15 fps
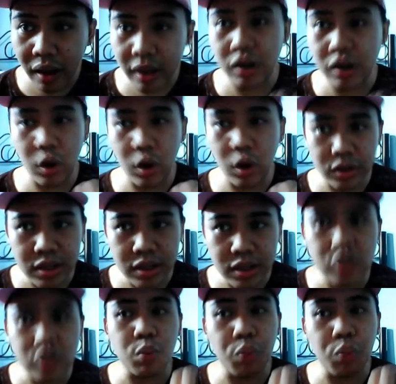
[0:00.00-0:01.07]
in order
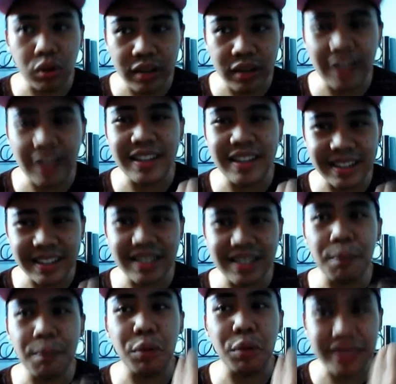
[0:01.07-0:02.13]
to protect the
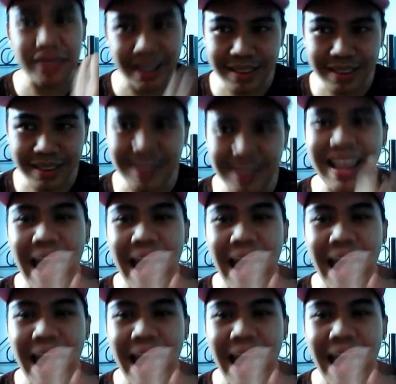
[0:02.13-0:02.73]
protected